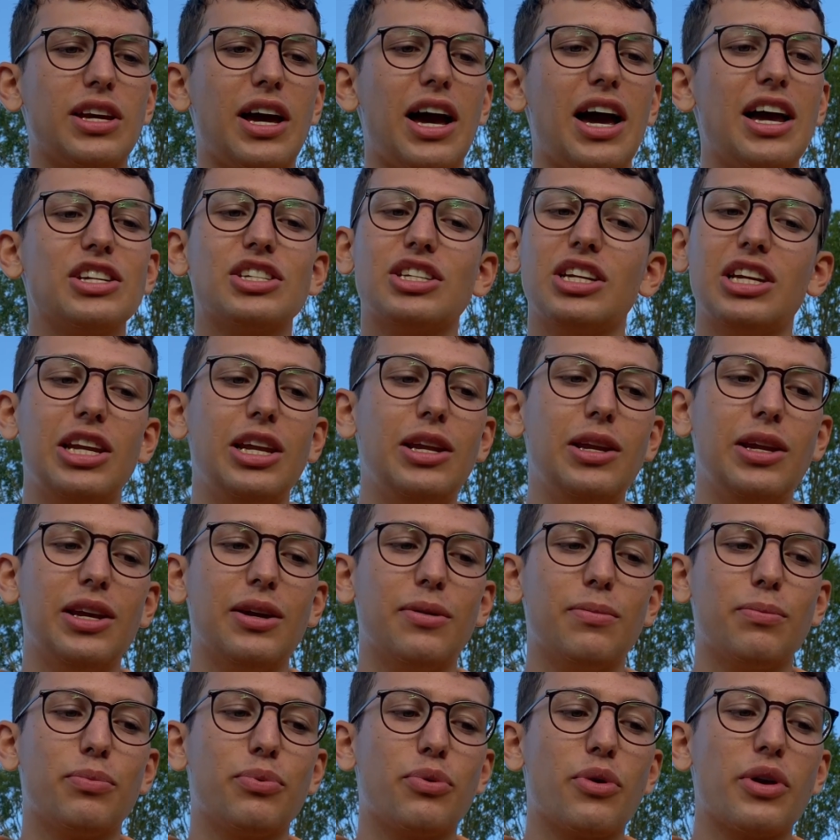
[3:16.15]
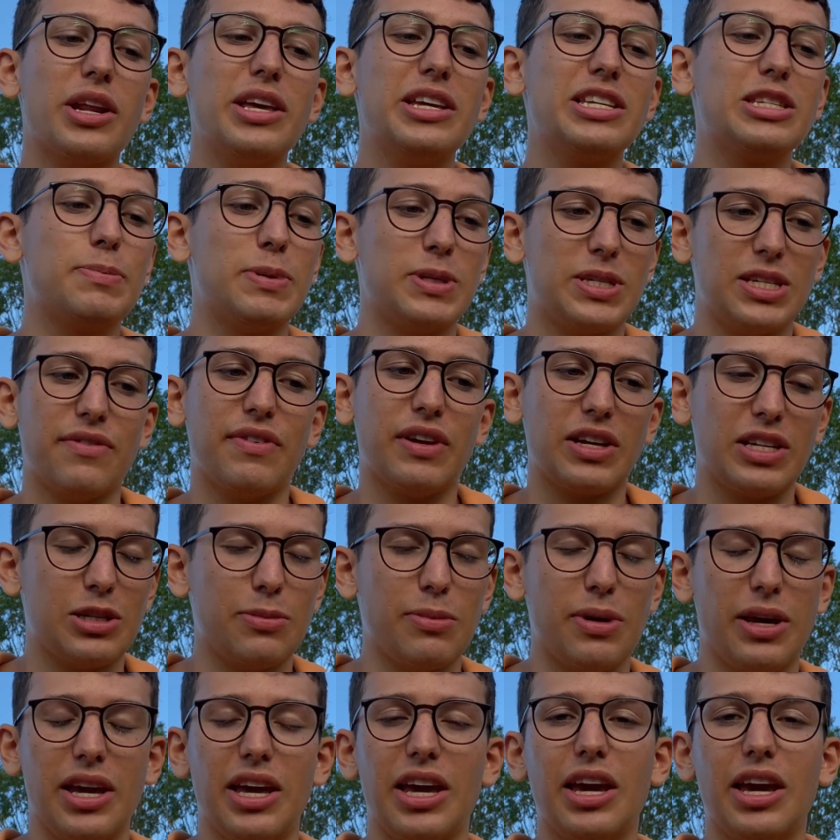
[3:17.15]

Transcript: actually pretty specific to me.